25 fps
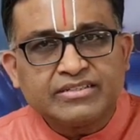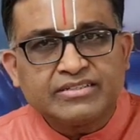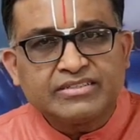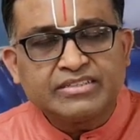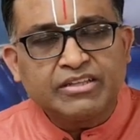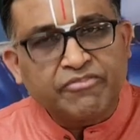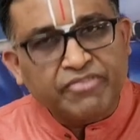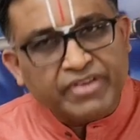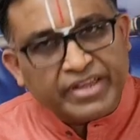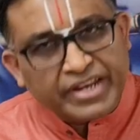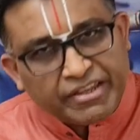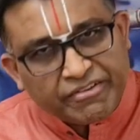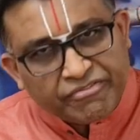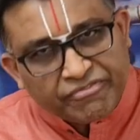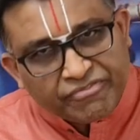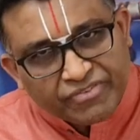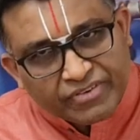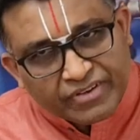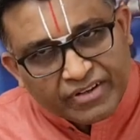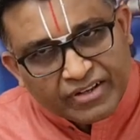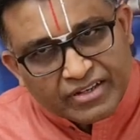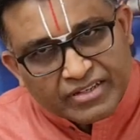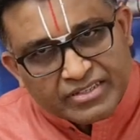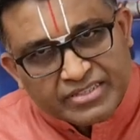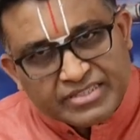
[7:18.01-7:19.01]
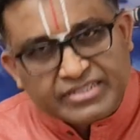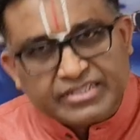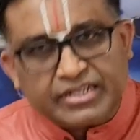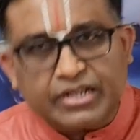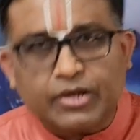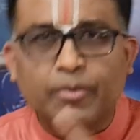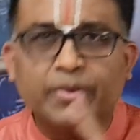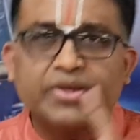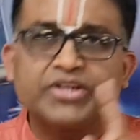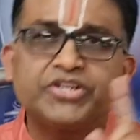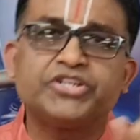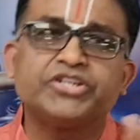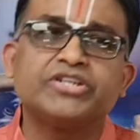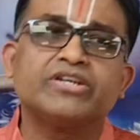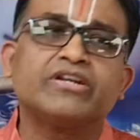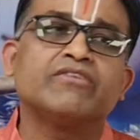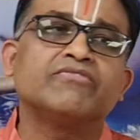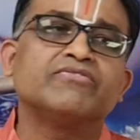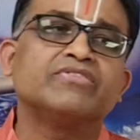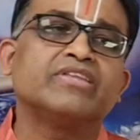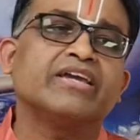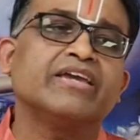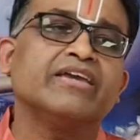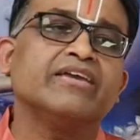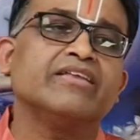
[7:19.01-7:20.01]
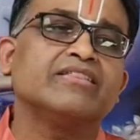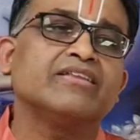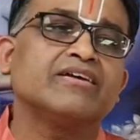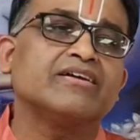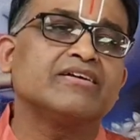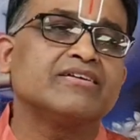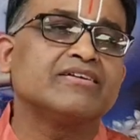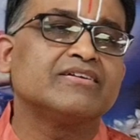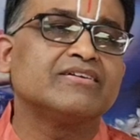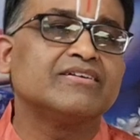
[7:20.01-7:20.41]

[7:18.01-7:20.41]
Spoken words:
the very first question of the Gita,